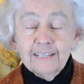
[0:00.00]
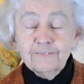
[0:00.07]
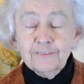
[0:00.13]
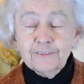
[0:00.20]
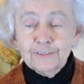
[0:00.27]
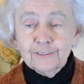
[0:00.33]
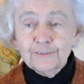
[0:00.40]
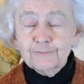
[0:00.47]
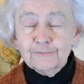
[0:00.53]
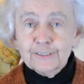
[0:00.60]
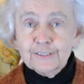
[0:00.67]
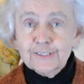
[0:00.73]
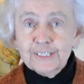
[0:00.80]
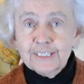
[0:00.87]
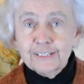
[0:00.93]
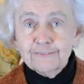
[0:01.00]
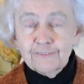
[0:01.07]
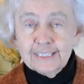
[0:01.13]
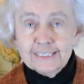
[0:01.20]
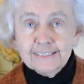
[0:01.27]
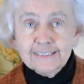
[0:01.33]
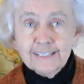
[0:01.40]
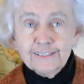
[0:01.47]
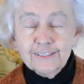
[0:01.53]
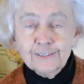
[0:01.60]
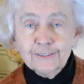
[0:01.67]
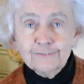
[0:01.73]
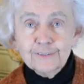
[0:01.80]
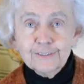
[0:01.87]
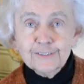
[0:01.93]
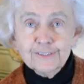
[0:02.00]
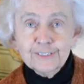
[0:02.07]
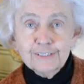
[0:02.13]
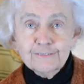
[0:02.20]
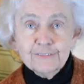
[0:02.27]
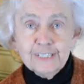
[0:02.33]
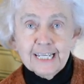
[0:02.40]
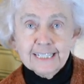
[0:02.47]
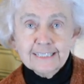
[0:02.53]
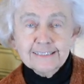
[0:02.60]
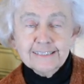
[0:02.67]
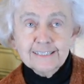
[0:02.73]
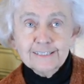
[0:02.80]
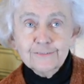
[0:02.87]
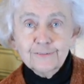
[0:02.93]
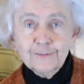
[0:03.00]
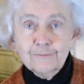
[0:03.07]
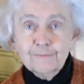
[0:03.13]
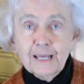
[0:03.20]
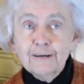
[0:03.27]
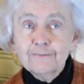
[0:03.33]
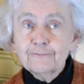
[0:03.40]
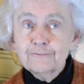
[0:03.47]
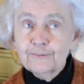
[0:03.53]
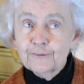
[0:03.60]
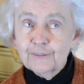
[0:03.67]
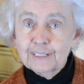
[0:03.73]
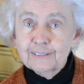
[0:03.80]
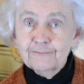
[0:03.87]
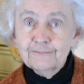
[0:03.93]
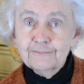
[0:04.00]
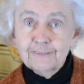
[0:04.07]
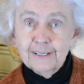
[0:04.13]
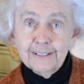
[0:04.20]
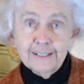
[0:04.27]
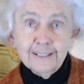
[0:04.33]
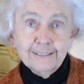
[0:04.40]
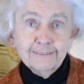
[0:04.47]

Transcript: for university events at the University of Texas for about 45.